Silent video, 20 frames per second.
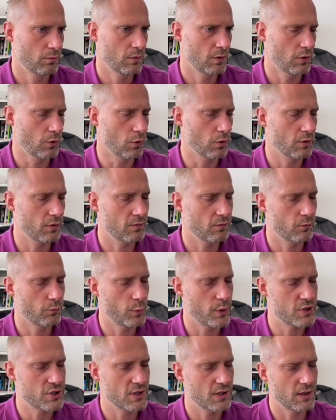or
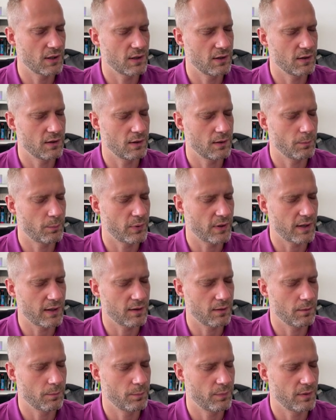which
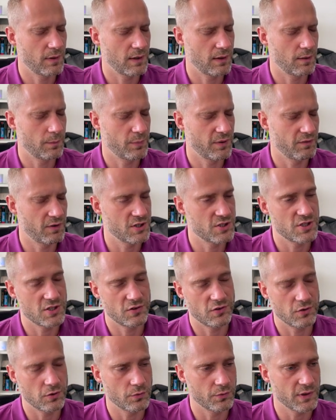
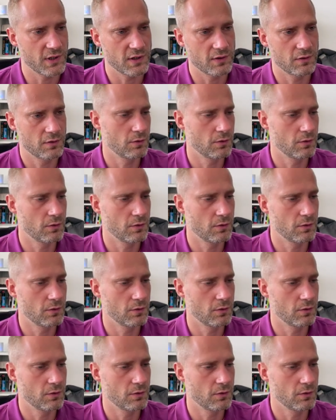privileges you need